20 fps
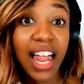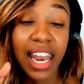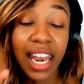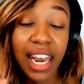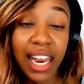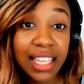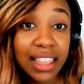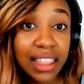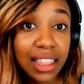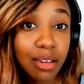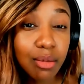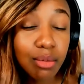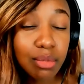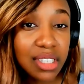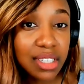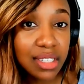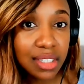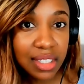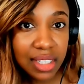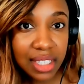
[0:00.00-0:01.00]
Let them
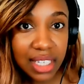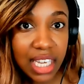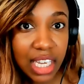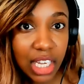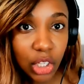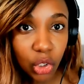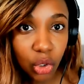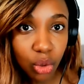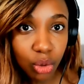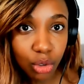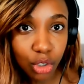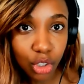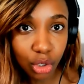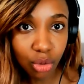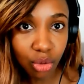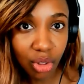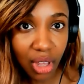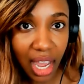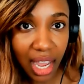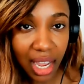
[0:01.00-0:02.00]
see you
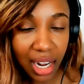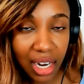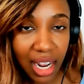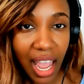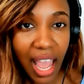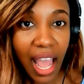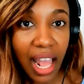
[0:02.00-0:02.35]
do that.